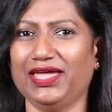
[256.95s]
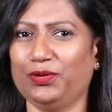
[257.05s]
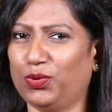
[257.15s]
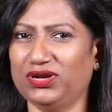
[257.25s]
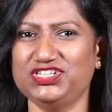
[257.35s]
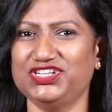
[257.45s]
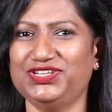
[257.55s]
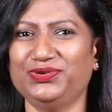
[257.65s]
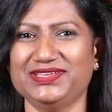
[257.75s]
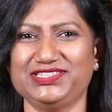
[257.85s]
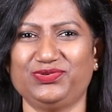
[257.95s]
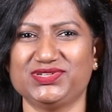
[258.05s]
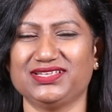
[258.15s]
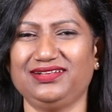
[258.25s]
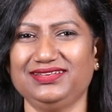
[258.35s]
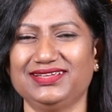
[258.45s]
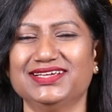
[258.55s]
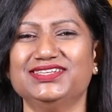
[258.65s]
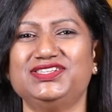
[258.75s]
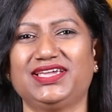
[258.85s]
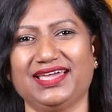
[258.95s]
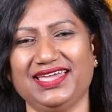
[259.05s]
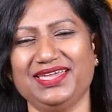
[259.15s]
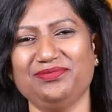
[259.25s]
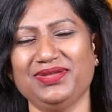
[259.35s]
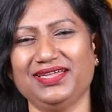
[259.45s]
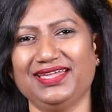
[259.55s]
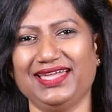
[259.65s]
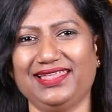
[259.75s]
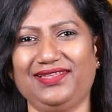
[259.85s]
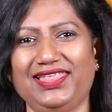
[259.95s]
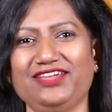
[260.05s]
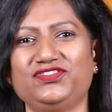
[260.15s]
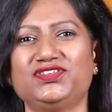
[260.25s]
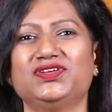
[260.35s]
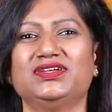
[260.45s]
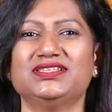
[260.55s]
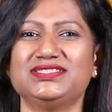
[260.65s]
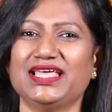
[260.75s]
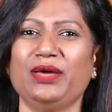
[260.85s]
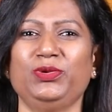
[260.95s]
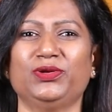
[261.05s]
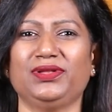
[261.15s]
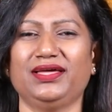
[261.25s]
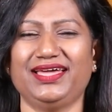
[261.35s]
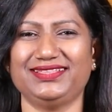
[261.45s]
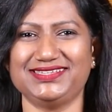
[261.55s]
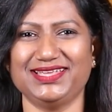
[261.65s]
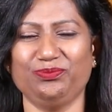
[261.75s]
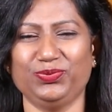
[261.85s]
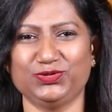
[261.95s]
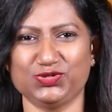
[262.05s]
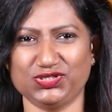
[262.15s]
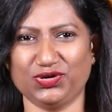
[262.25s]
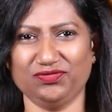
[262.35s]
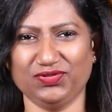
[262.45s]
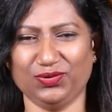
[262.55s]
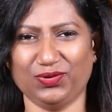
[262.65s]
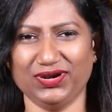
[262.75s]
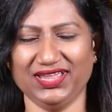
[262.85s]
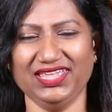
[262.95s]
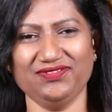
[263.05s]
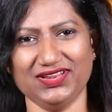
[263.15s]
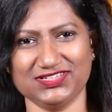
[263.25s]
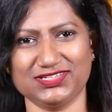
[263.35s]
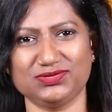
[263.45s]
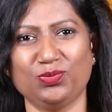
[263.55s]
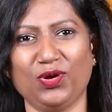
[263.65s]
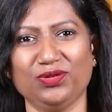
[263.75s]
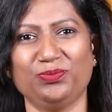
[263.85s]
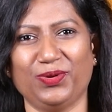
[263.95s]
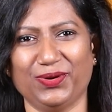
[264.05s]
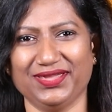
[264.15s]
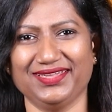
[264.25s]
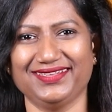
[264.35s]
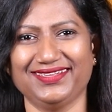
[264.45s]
And what did she do as a result? She came and left Samuel at the temple to serve the Lord, even as a small boy.